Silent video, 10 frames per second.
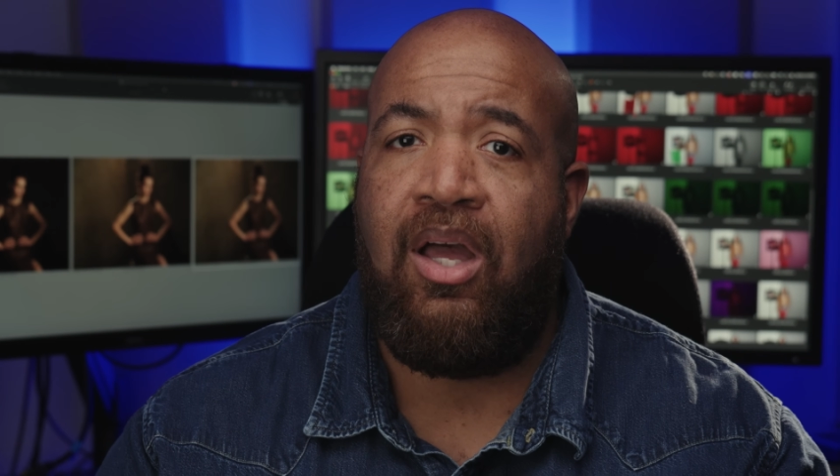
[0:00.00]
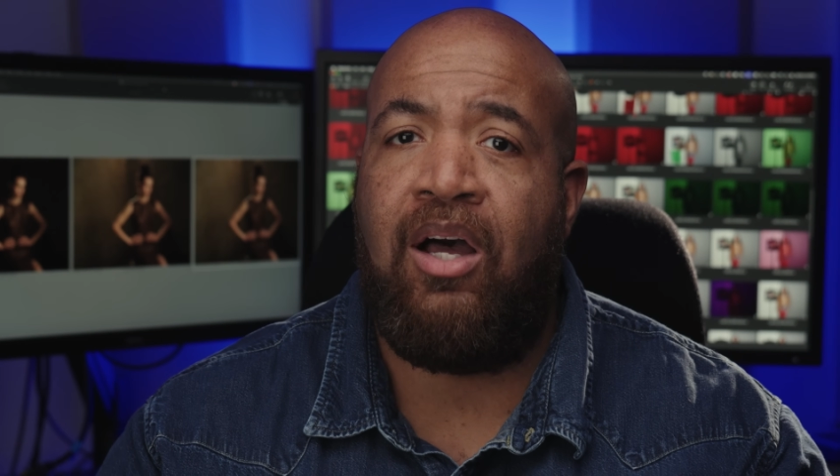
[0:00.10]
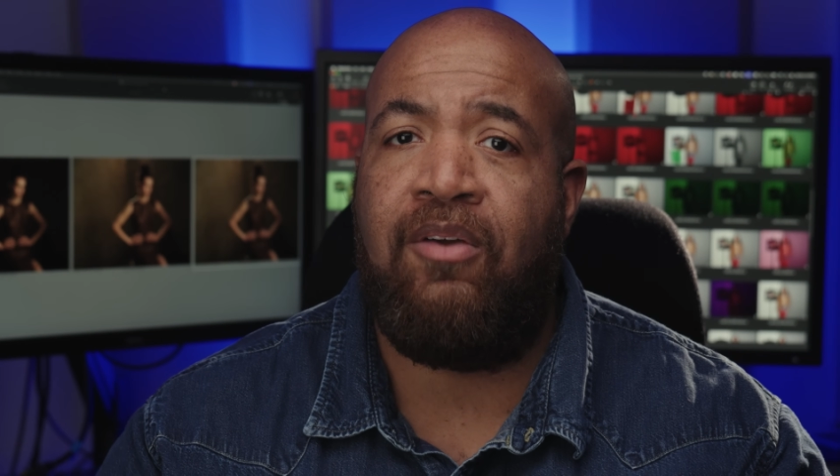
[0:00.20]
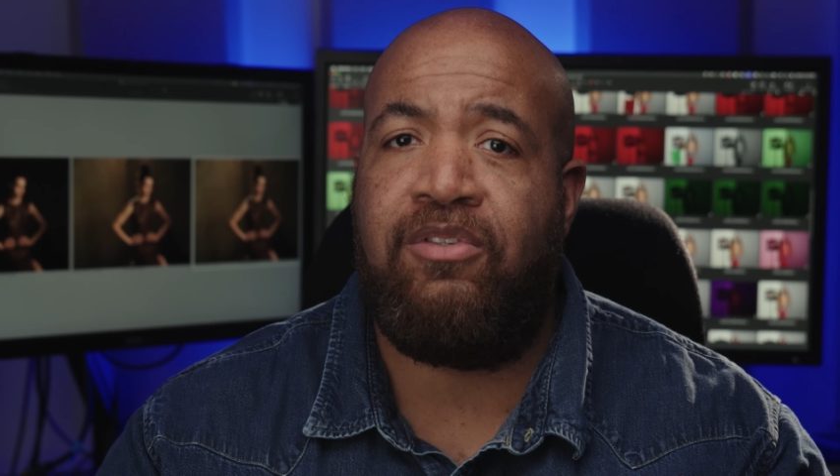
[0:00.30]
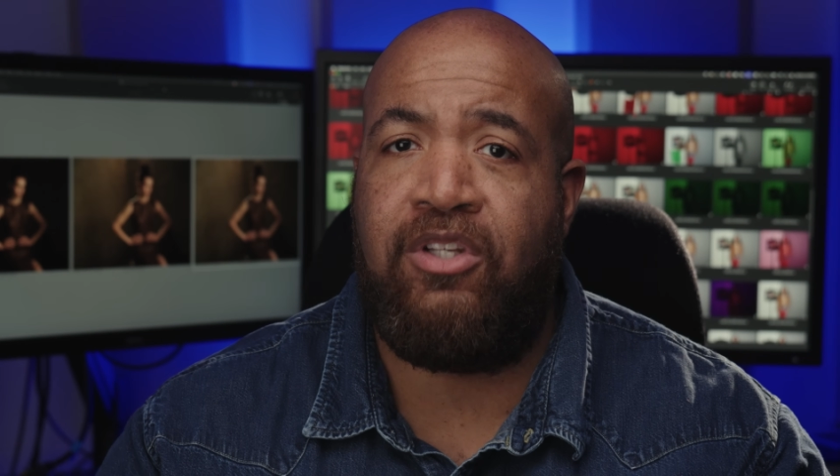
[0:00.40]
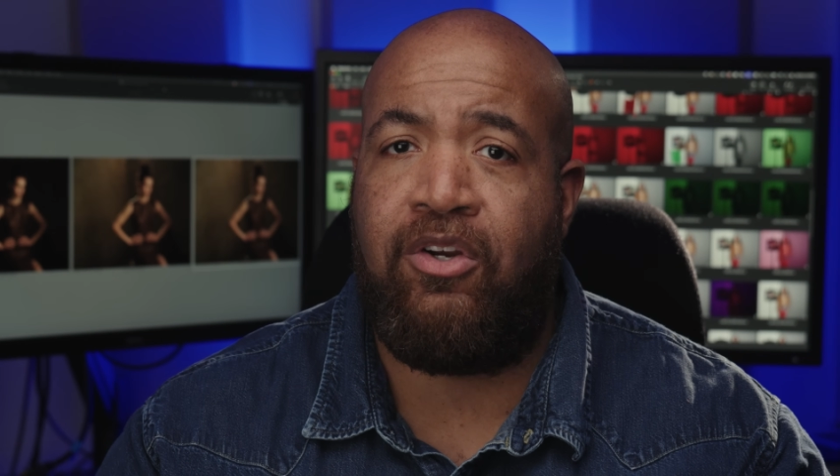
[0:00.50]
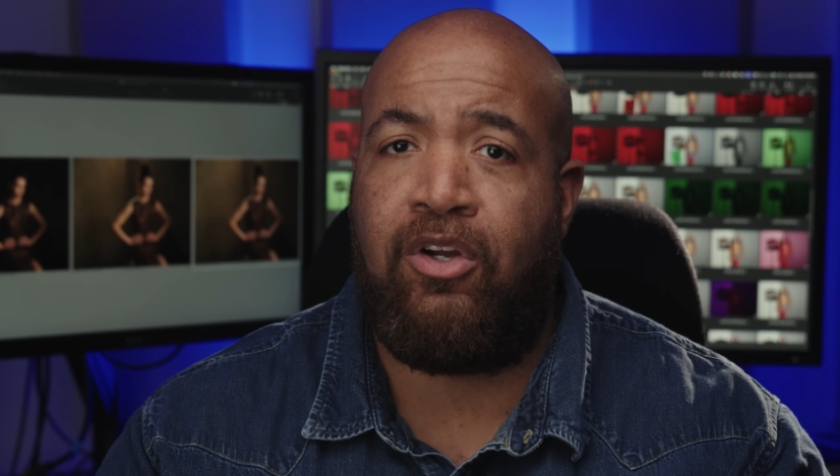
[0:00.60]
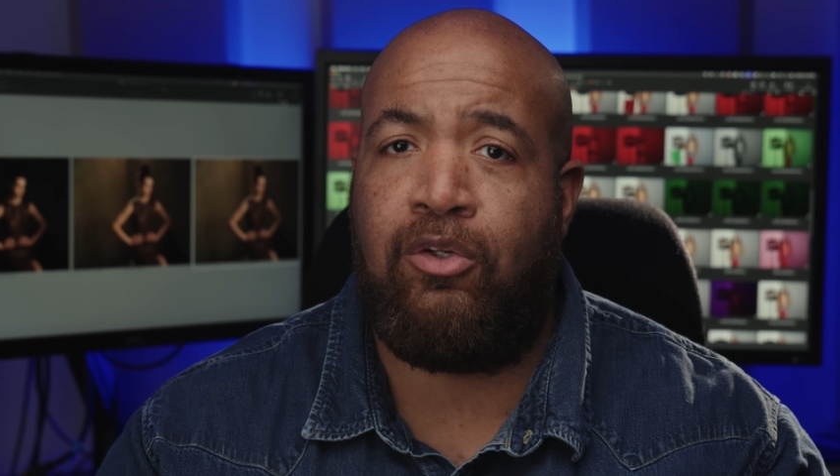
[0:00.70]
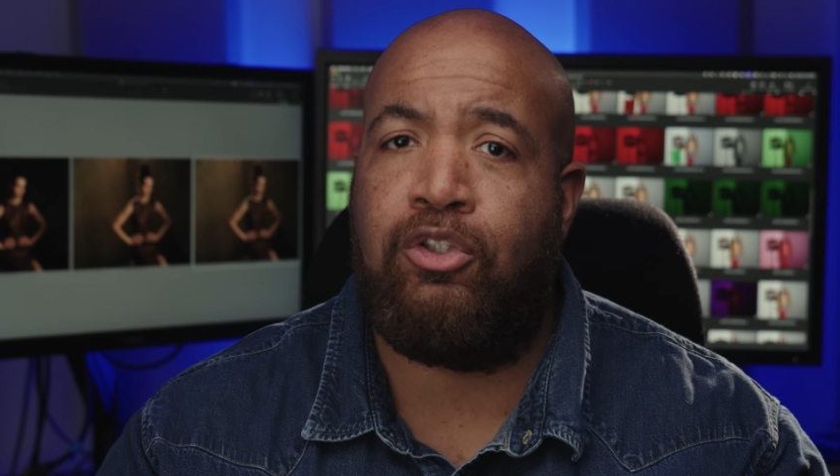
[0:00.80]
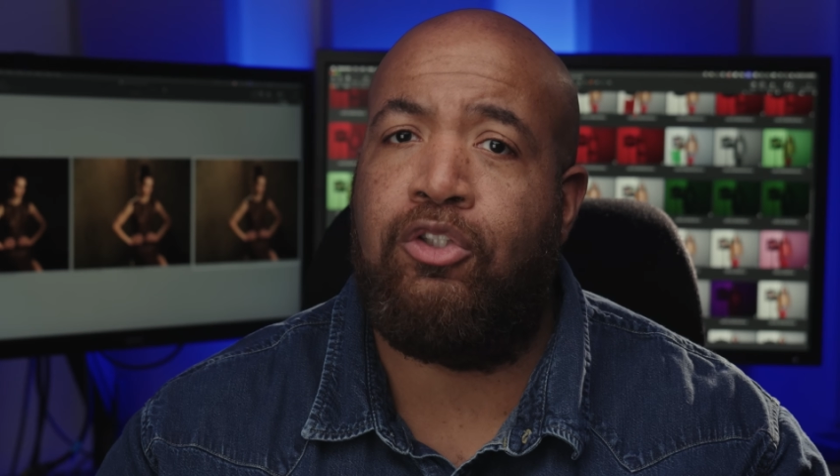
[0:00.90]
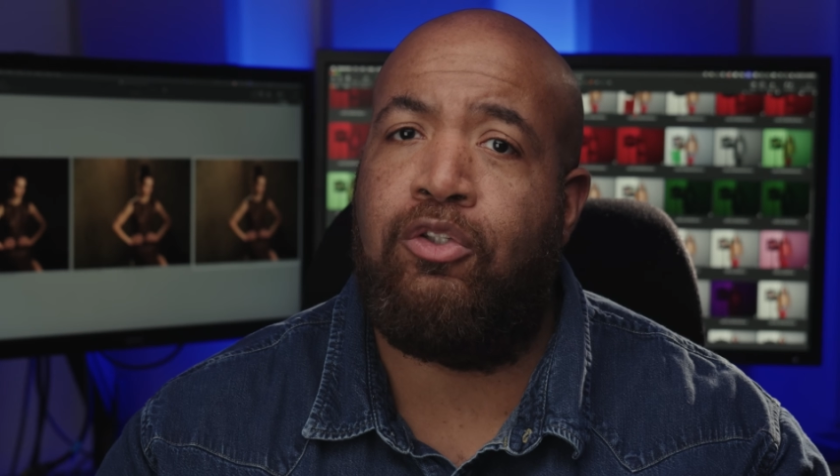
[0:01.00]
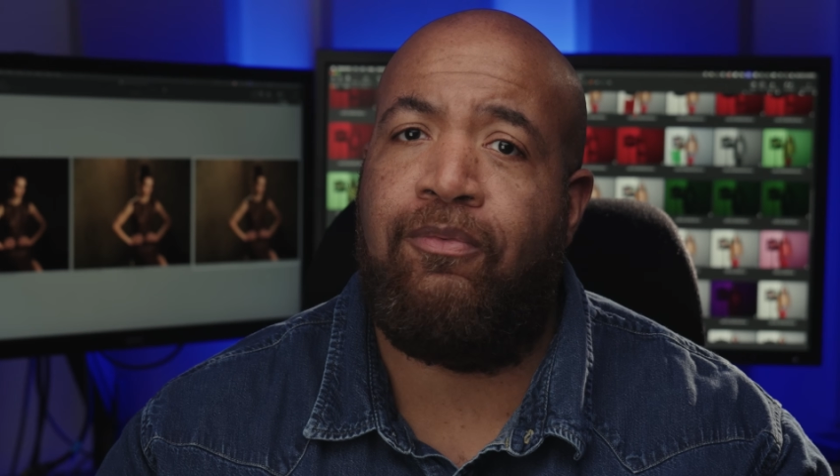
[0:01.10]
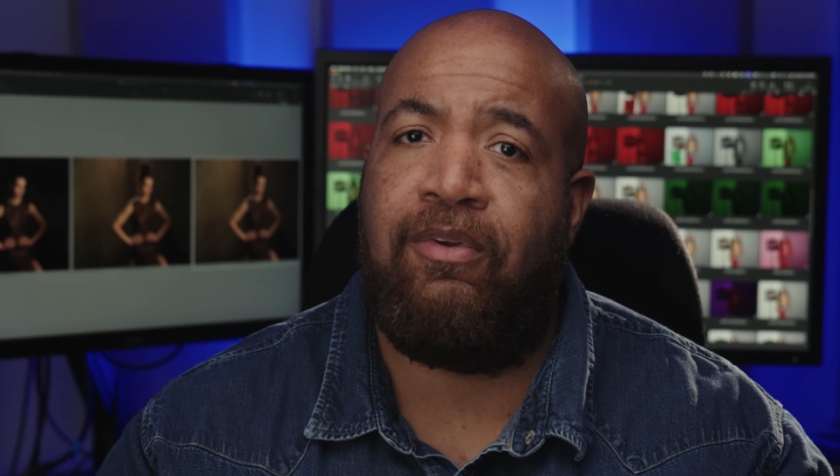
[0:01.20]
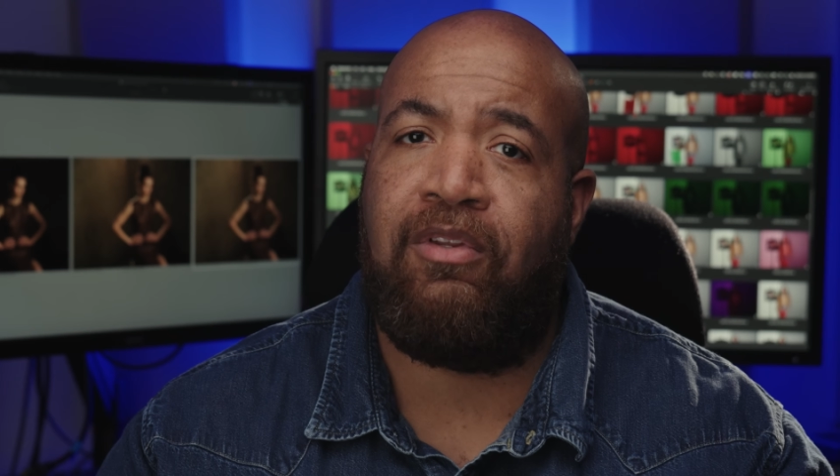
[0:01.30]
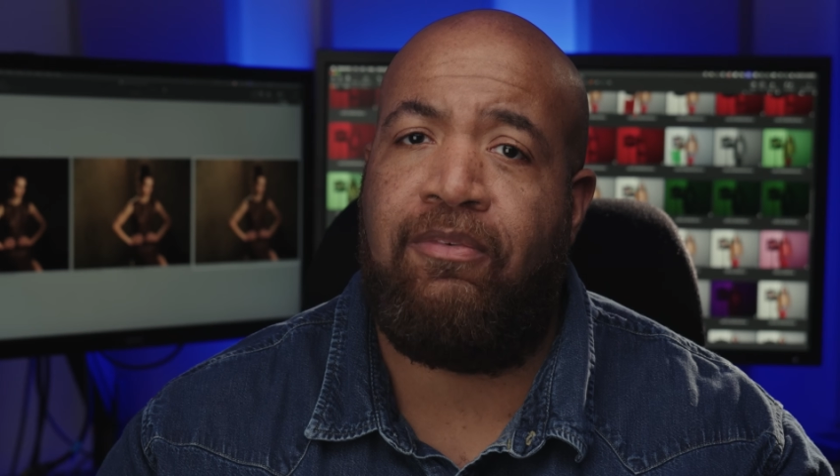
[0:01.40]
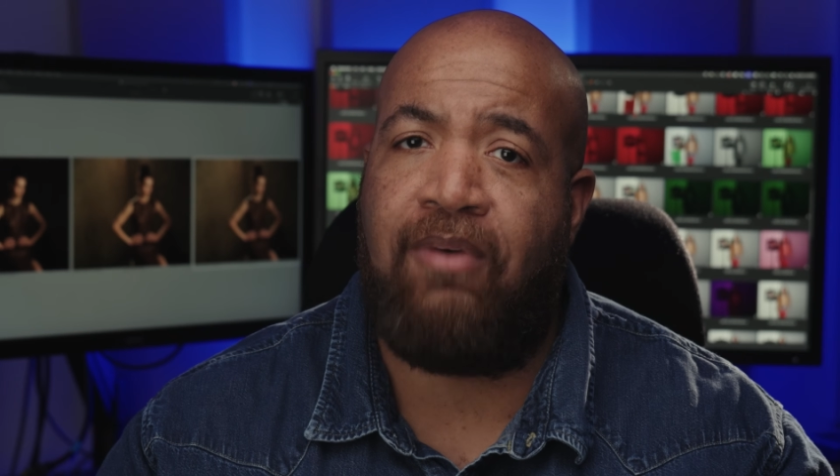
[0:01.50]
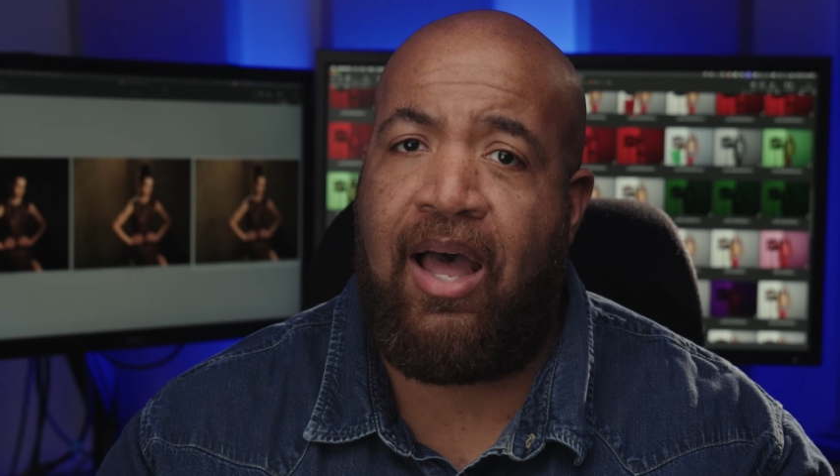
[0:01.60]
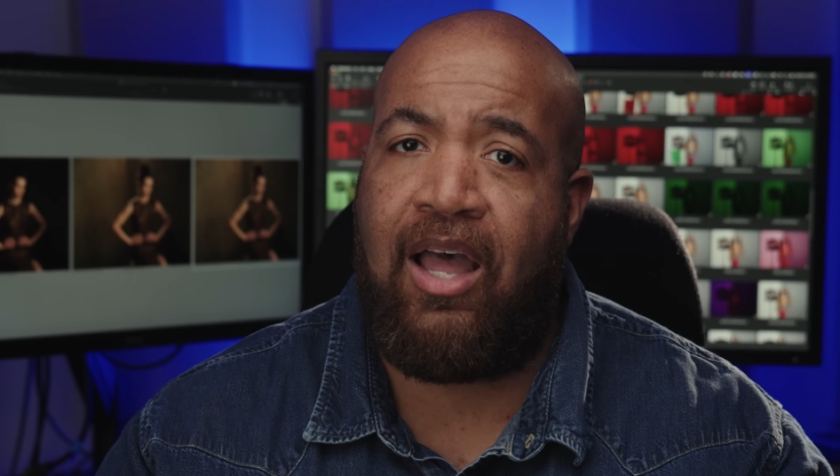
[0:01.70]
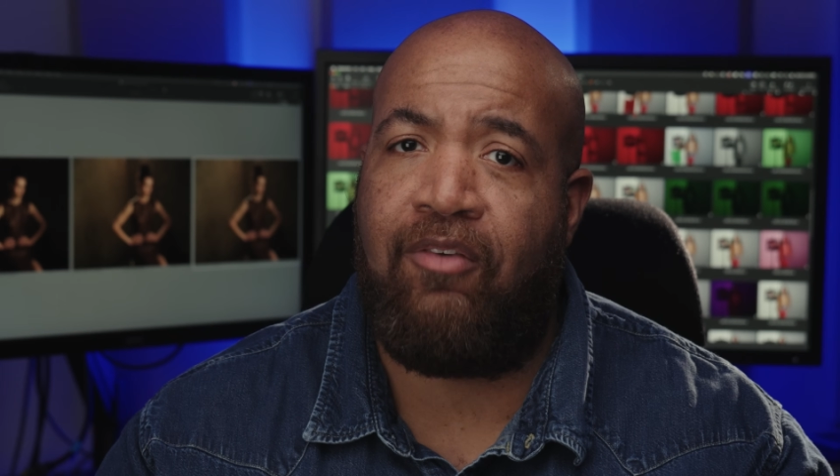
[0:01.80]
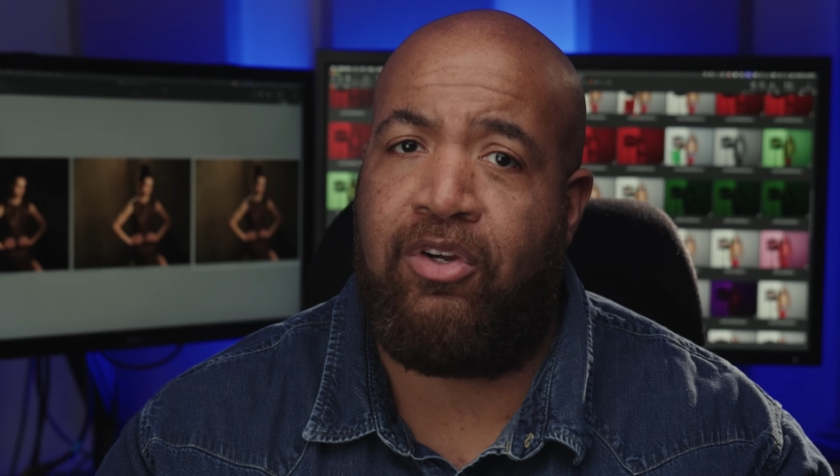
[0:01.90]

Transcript: of 0 to 255